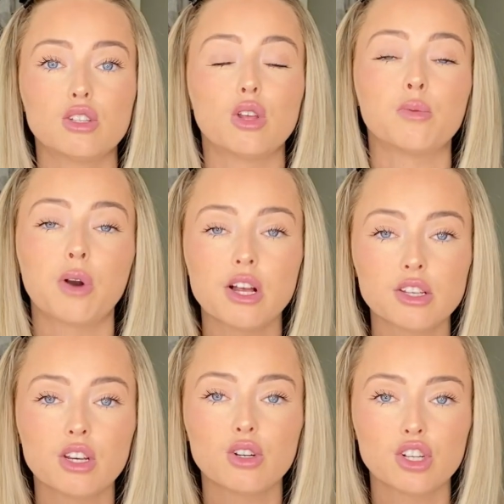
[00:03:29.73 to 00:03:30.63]
So the
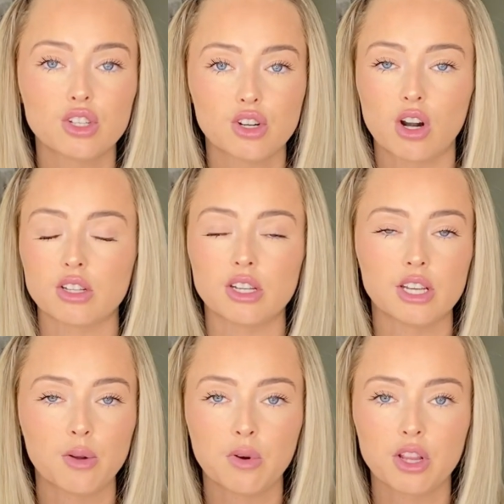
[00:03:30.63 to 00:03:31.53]
prosecution starts on
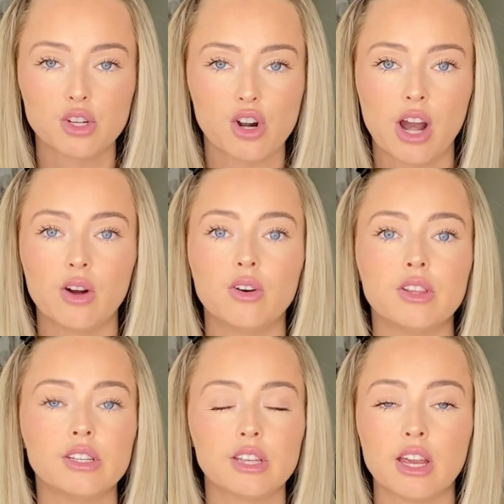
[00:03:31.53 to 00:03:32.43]
day one of the trial, and
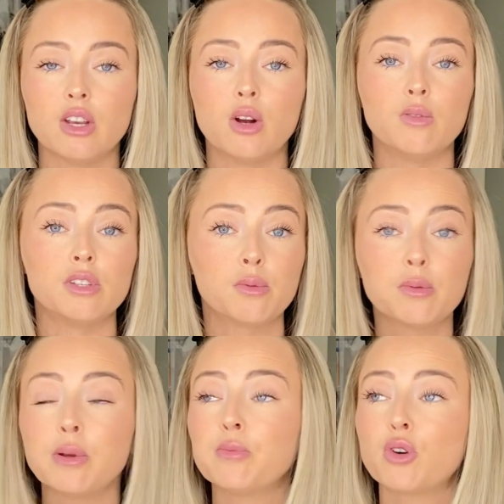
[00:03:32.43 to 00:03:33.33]
they say, you know,
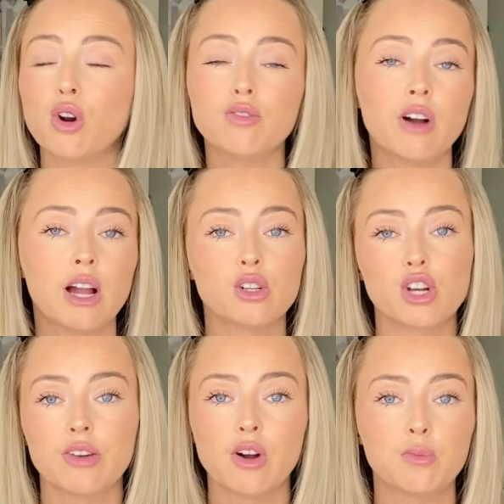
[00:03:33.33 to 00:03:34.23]
Zimmerman profiled
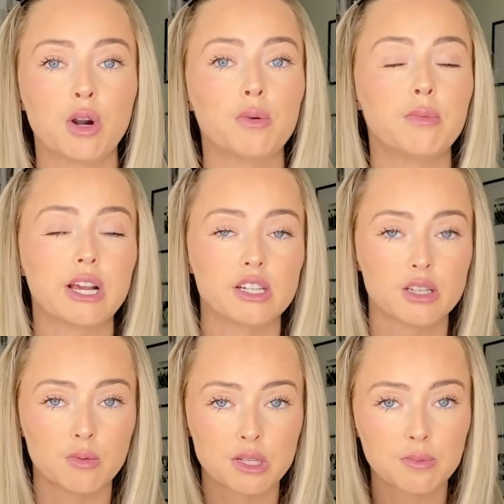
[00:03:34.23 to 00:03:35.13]
Trayvon Martin because
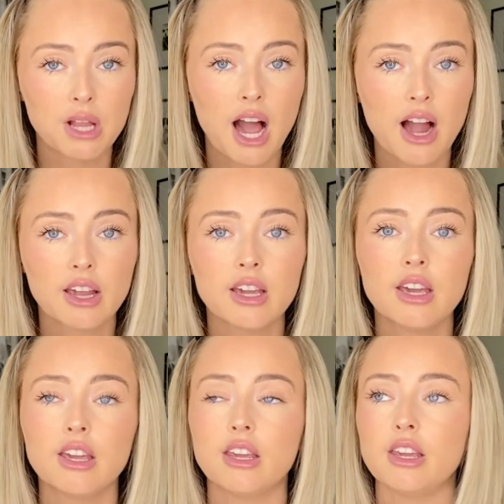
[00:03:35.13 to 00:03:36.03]
he was black,
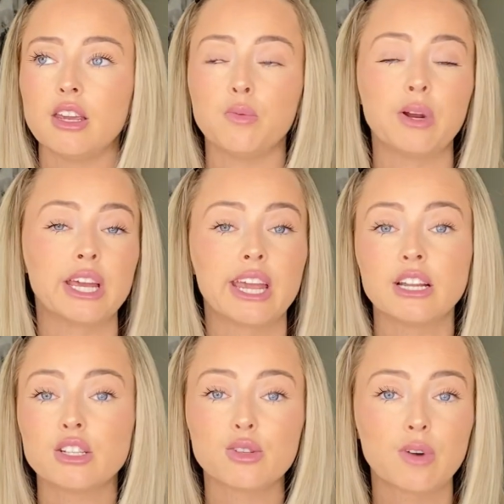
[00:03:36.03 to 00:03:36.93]
he went
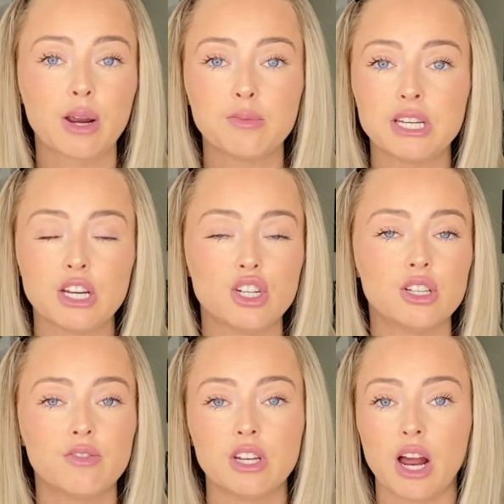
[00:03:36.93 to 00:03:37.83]
against the recommendations
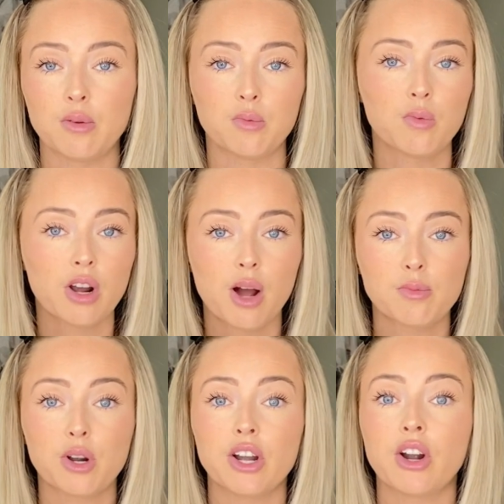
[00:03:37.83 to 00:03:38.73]
of the 911
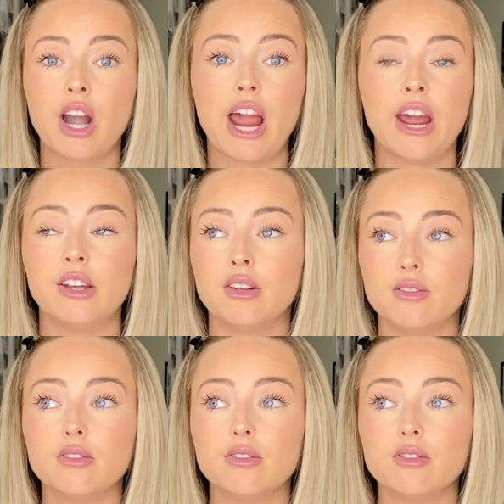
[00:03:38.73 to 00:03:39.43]
operator, and